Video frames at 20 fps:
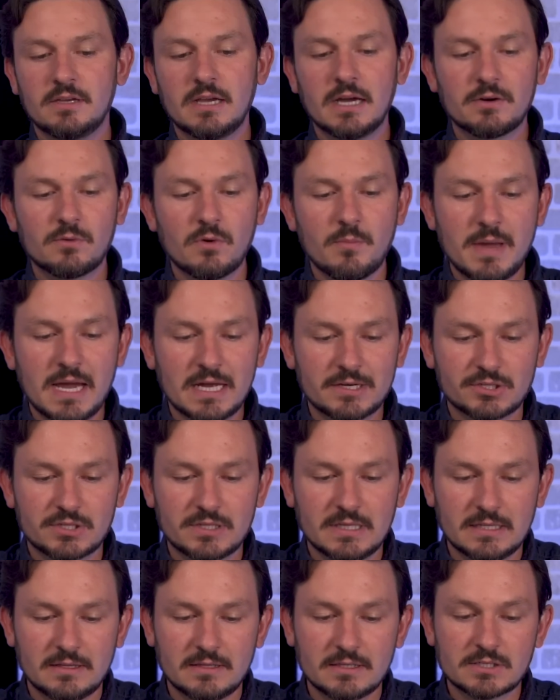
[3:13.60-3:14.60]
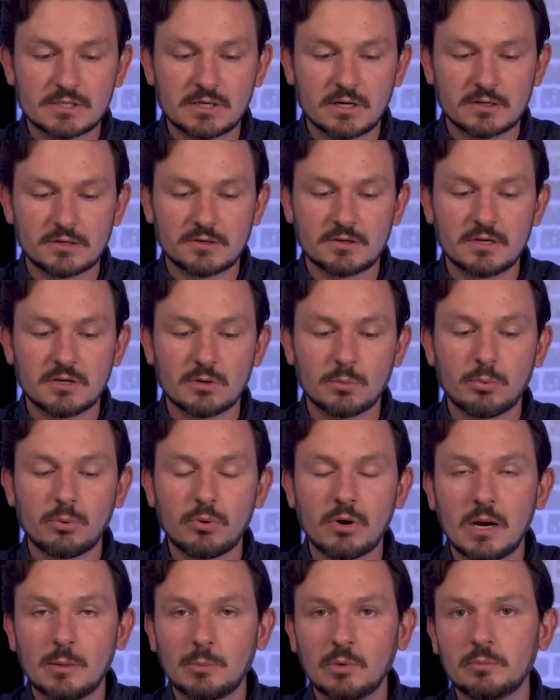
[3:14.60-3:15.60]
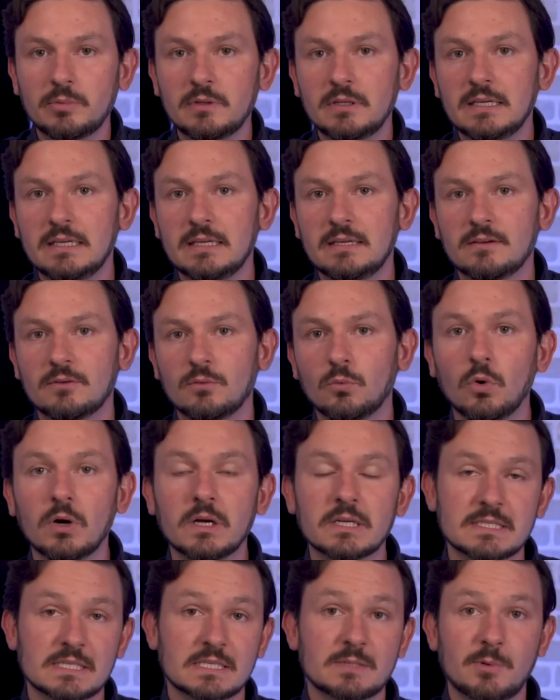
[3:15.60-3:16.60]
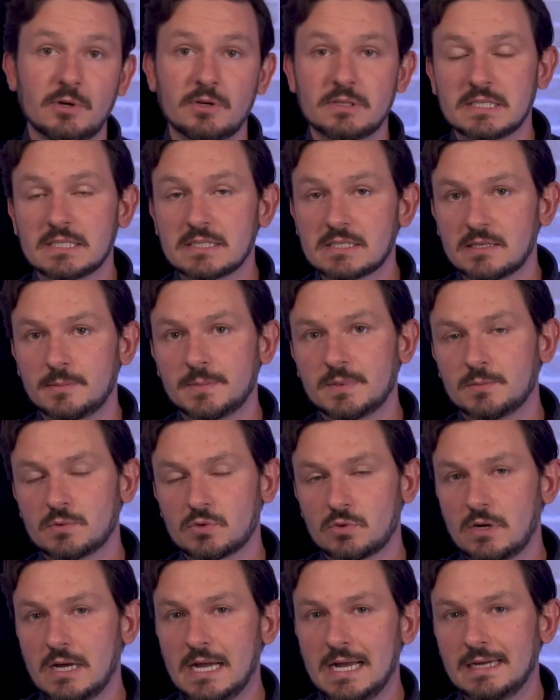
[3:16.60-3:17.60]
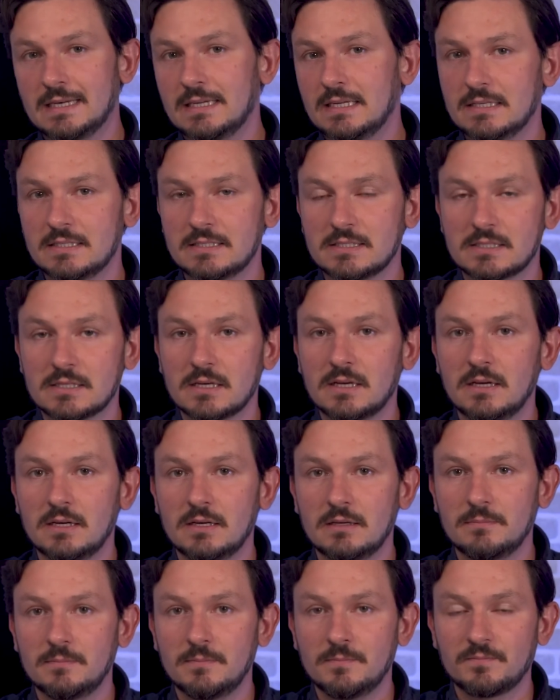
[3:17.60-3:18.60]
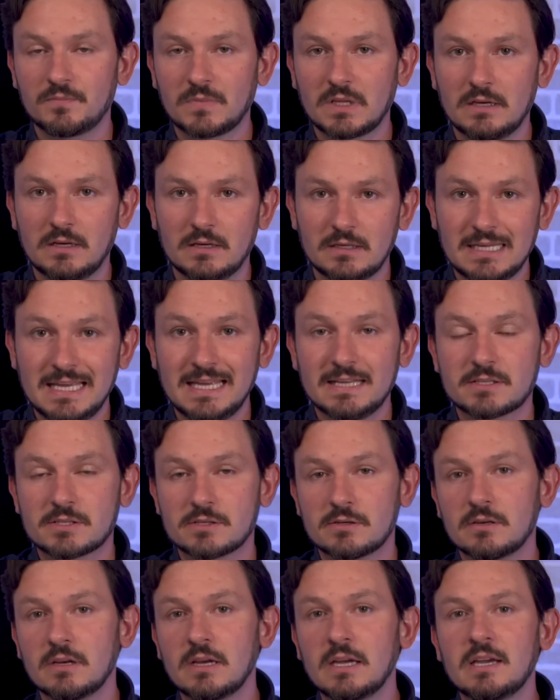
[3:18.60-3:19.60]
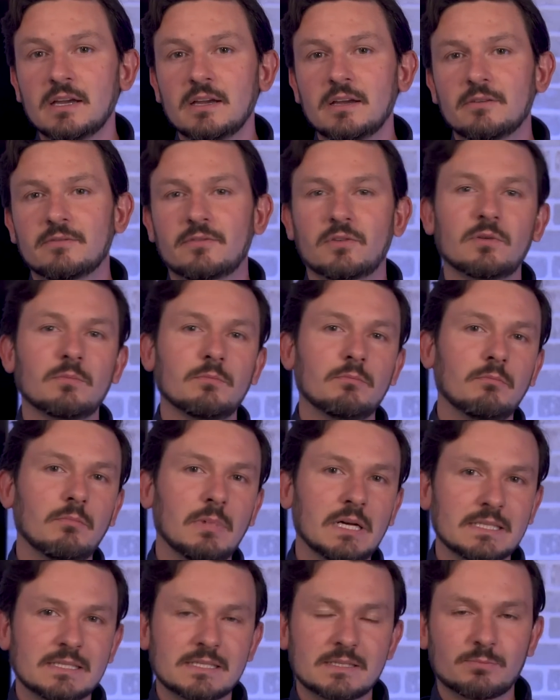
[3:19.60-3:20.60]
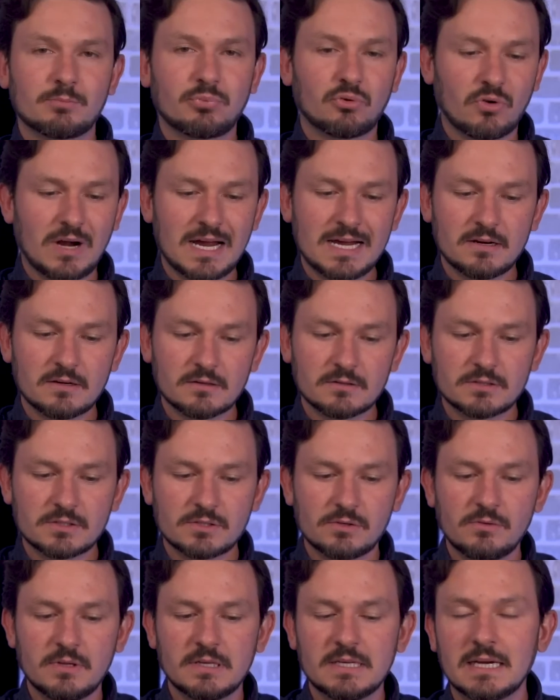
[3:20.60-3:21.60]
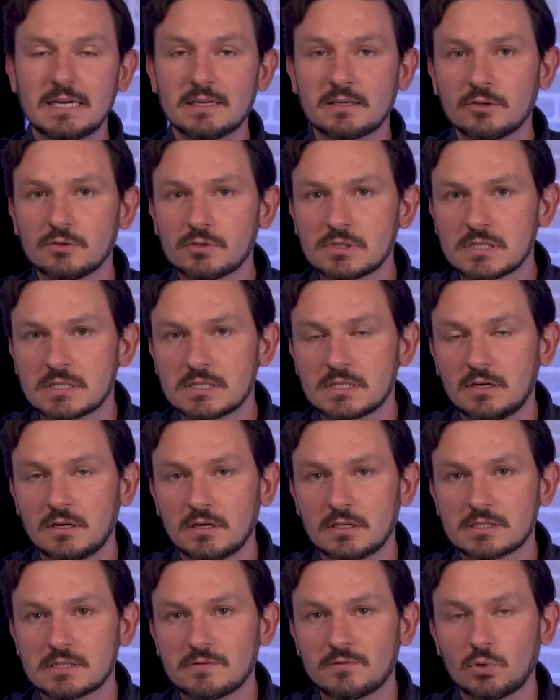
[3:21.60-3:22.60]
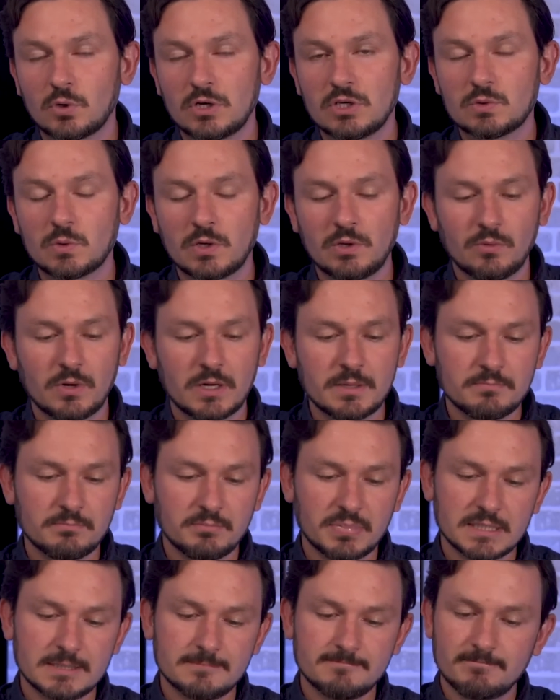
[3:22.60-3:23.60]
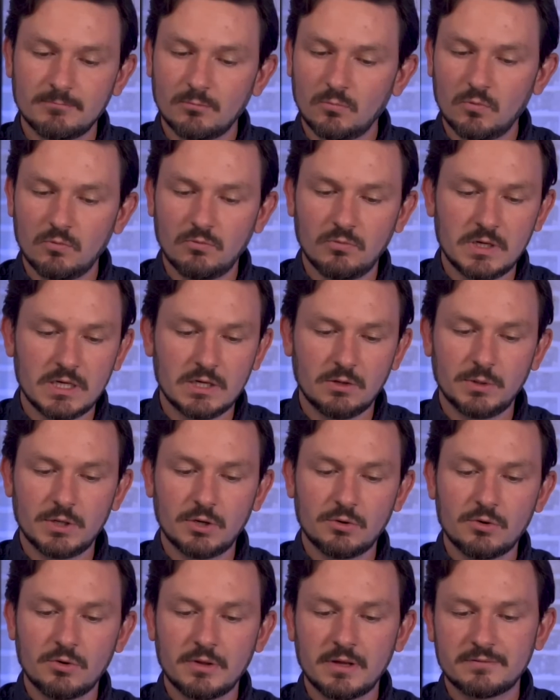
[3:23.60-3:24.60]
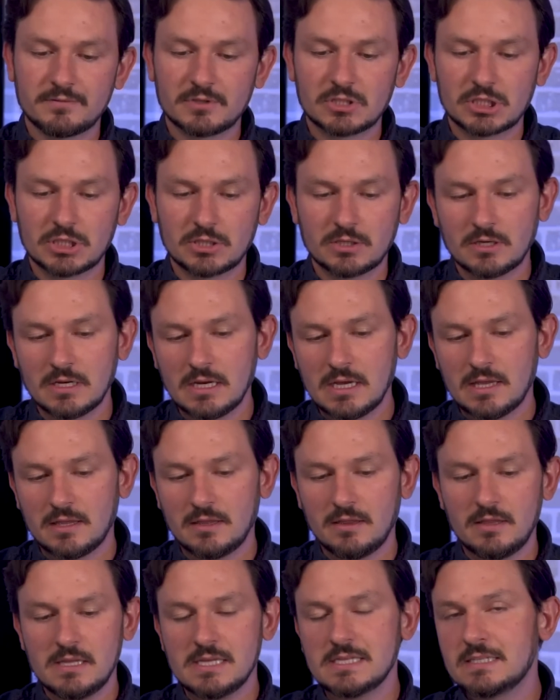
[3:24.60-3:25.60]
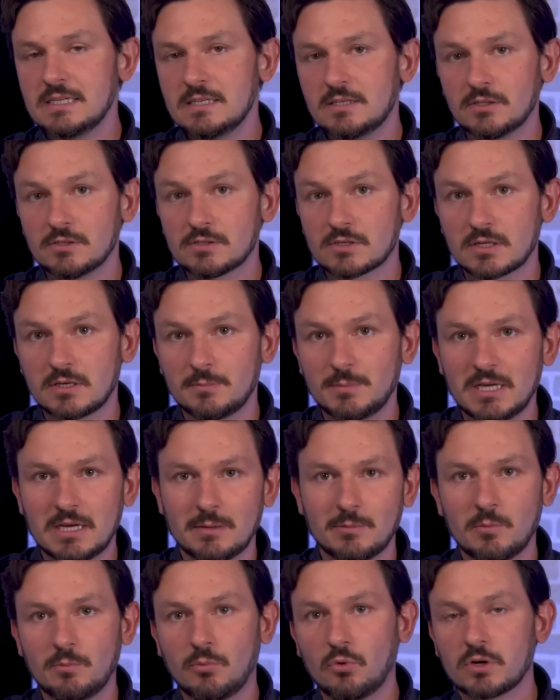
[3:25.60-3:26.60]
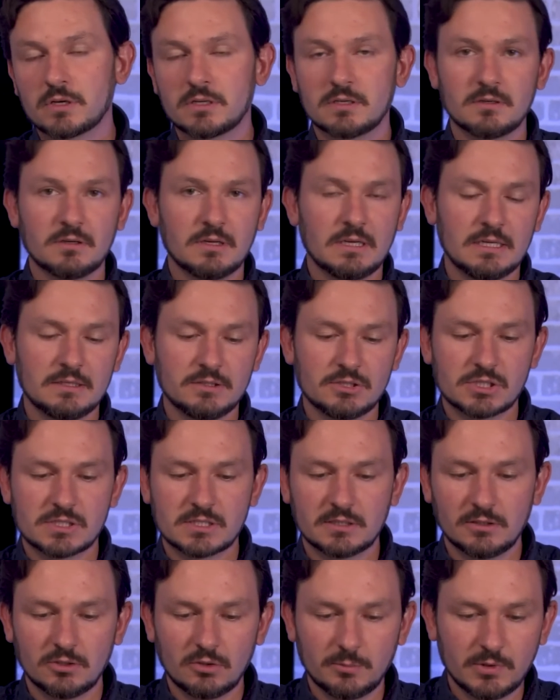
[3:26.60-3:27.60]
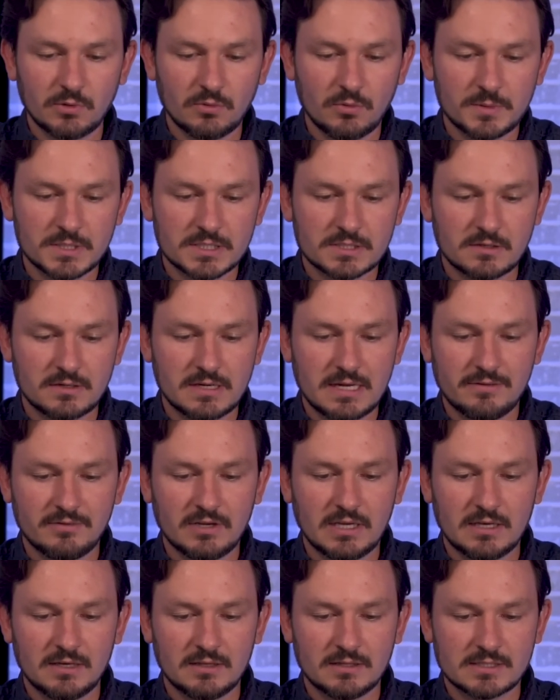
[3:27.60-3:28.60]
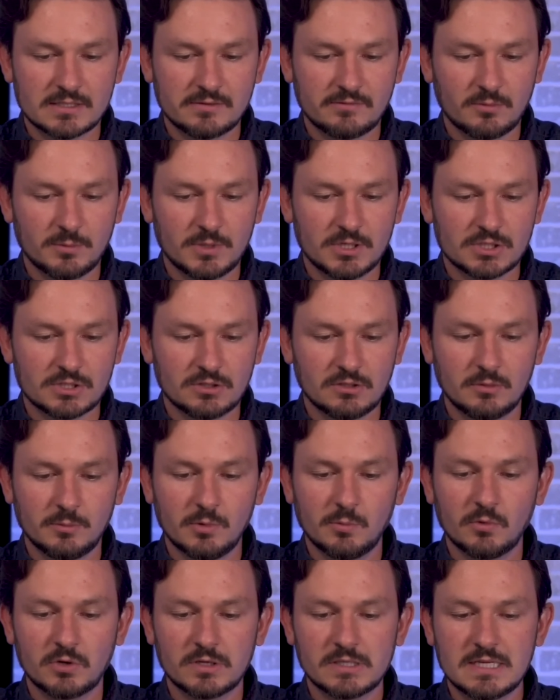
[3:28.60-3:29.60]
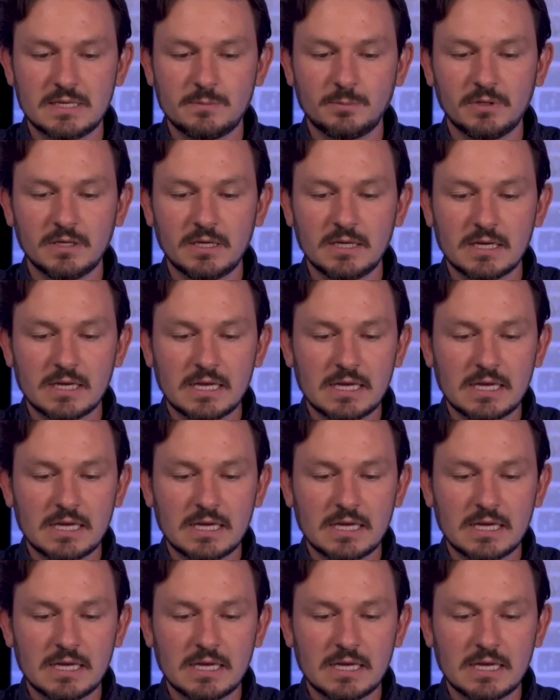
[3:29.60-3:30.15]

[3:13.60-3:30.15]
got to imagine that this doctor here probably was experiencing symptoms or had his cancer for months prior to the diagnosis in August of 2021, but we don't know that for sure. These details are going to become important in just a little bit when we start navigating this information a little bit more deeply.